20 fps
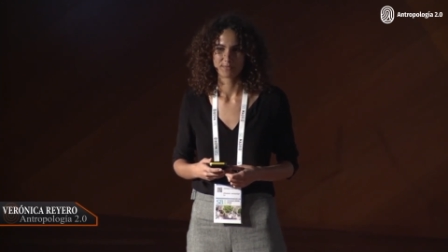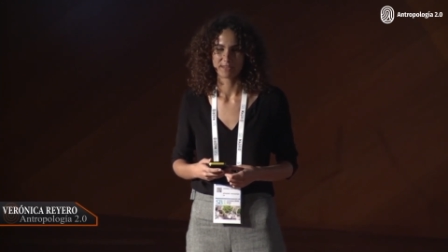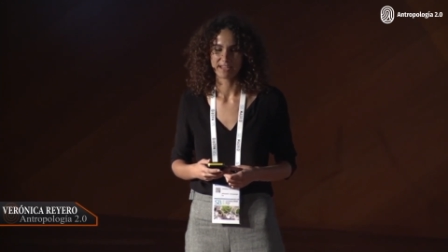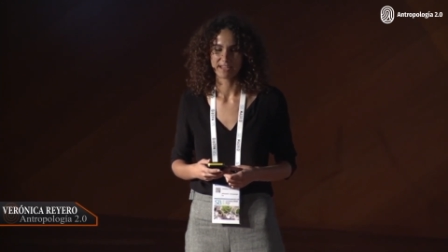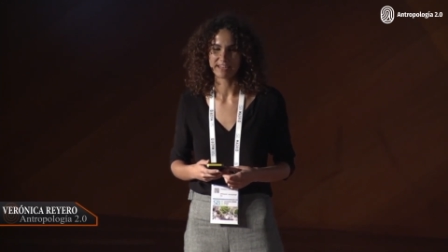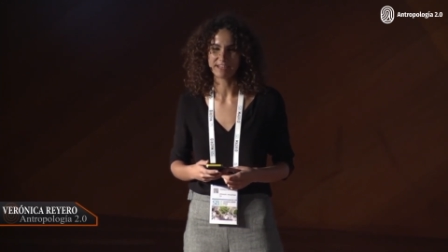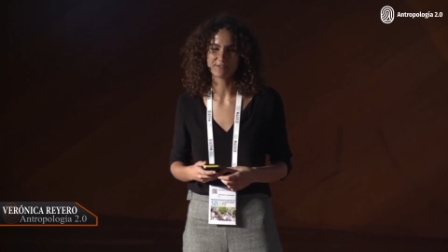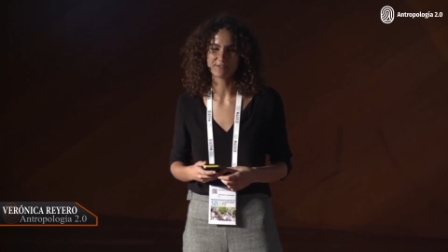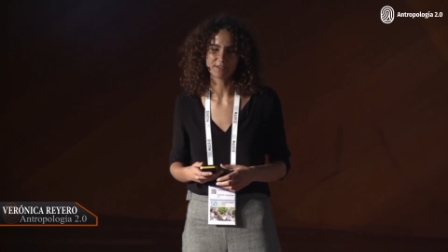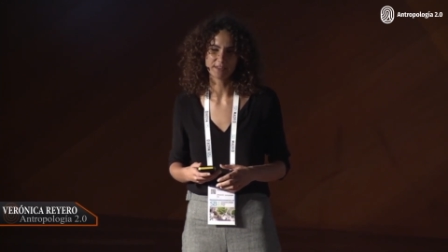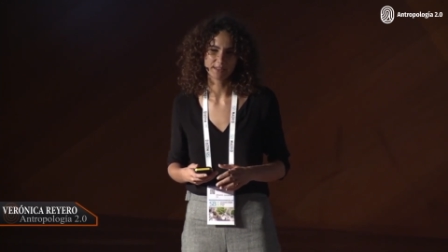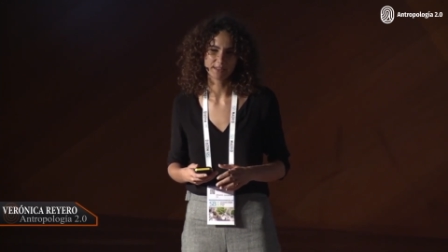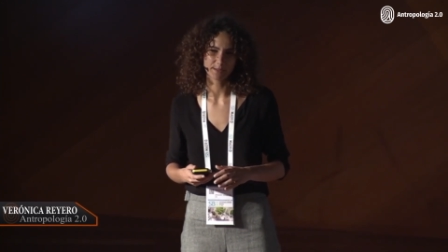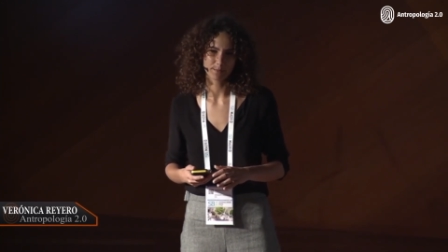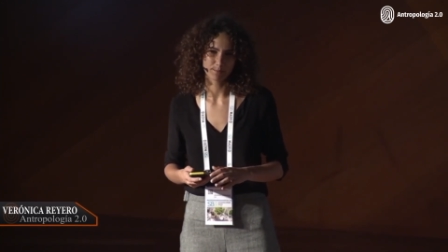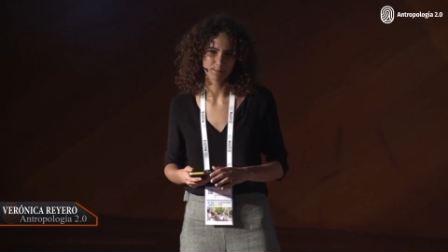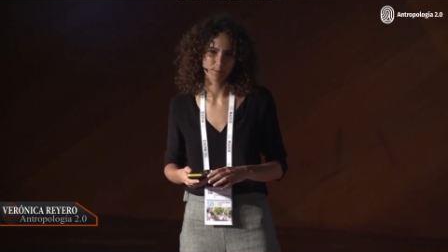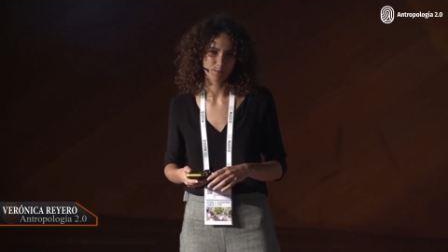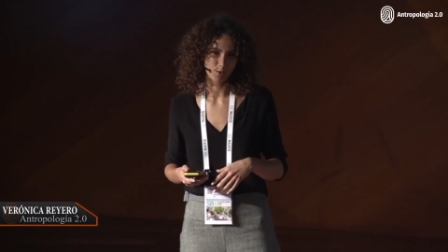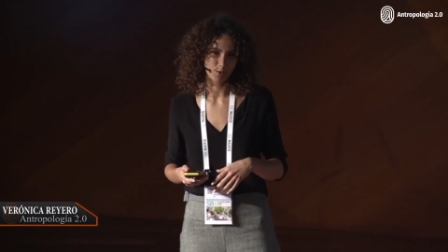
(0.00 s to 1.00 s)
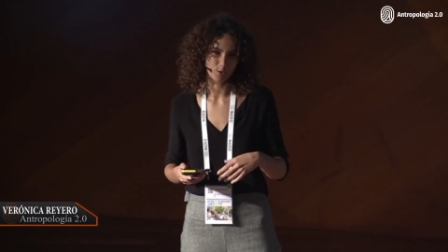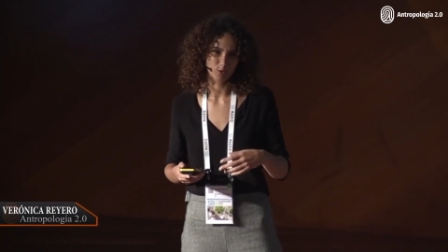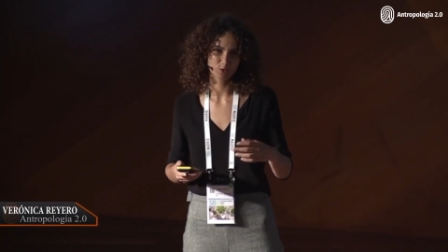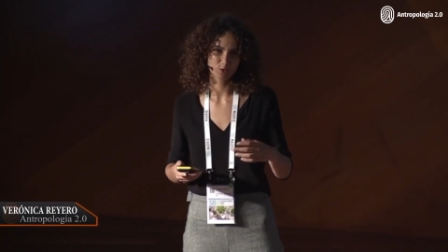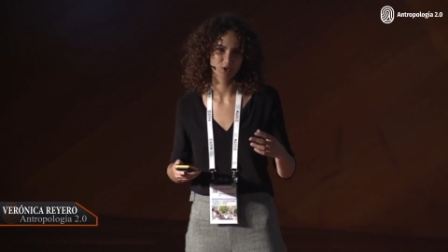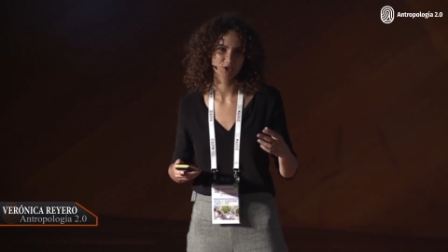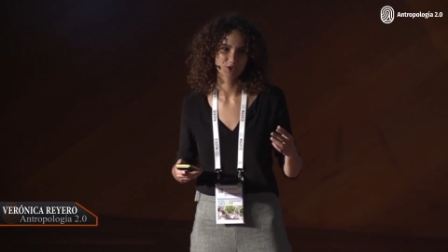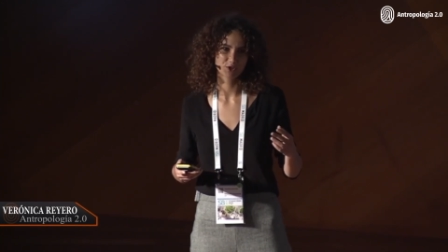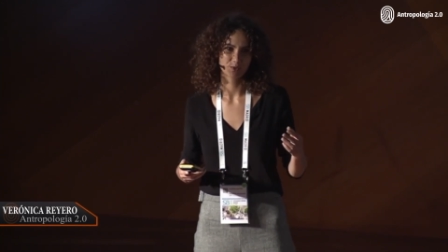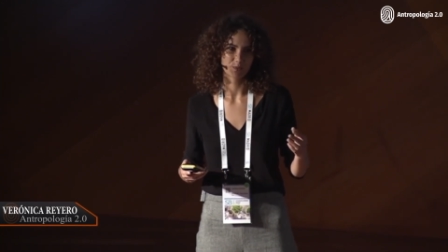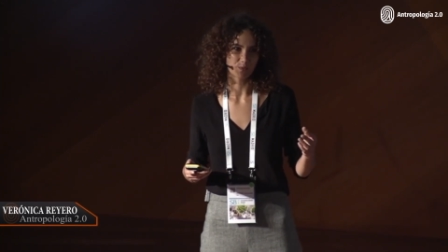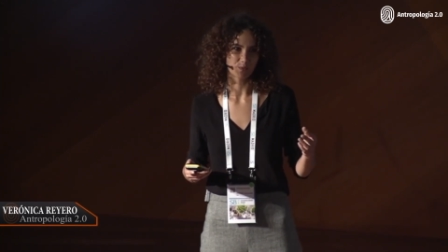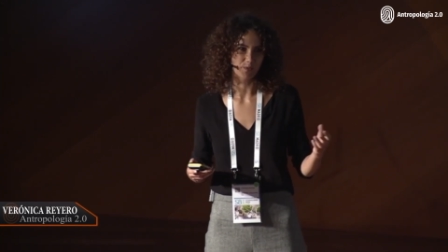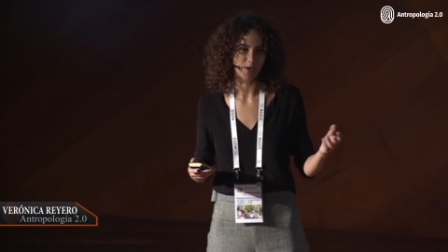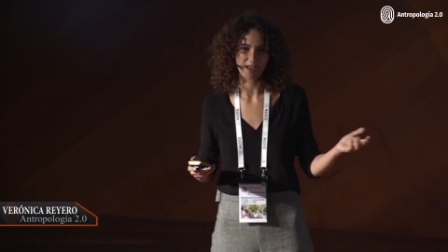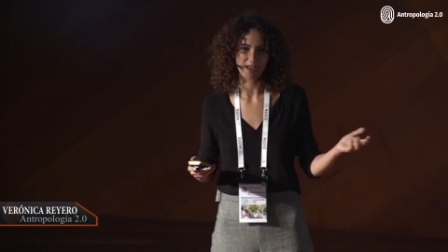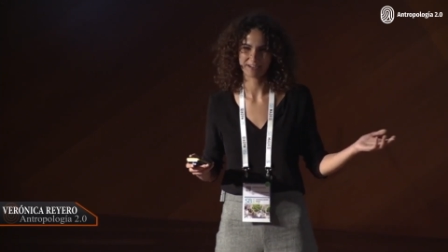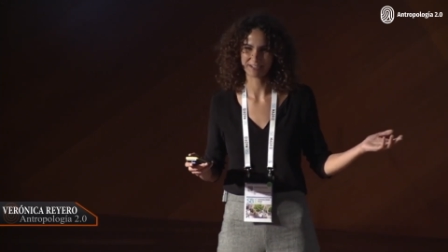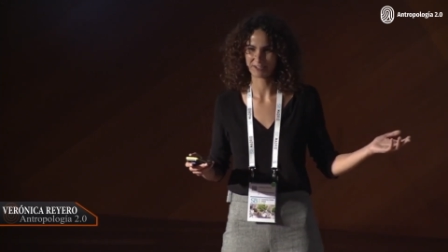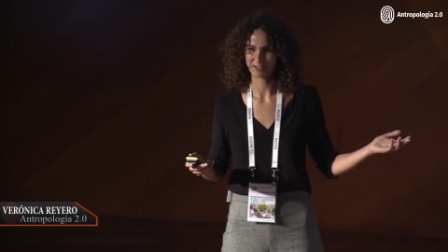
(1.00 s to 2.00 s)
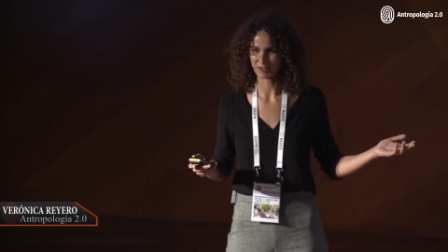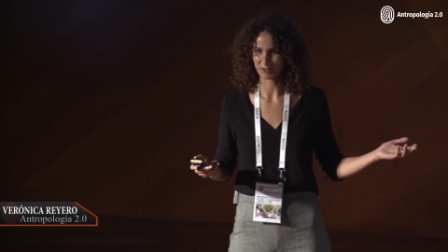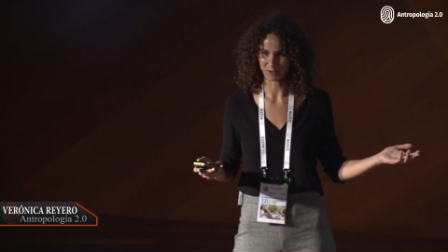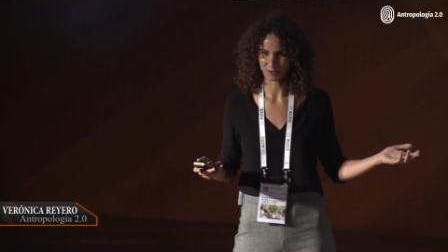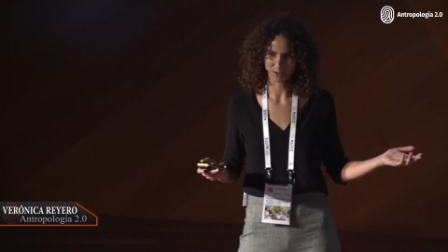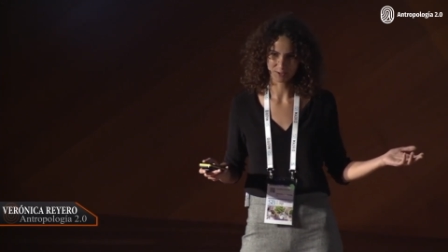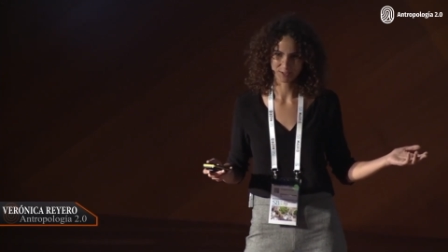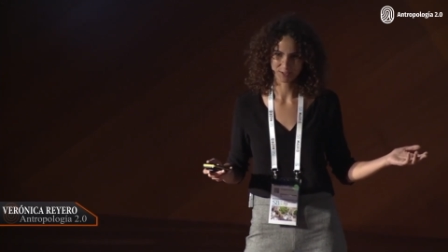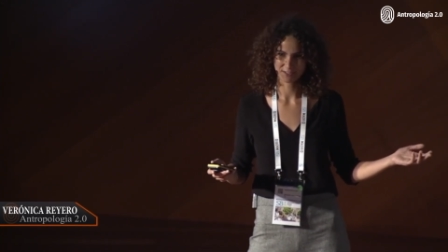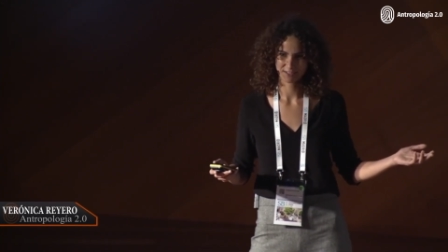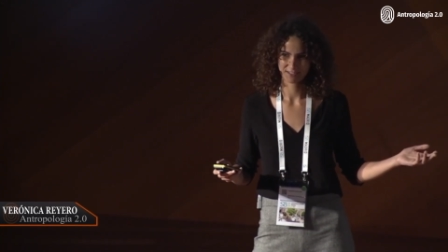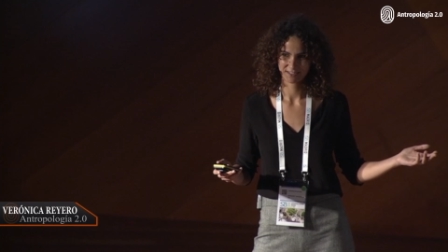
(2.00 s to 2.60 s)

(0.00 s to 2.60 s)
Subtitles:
And even the most radical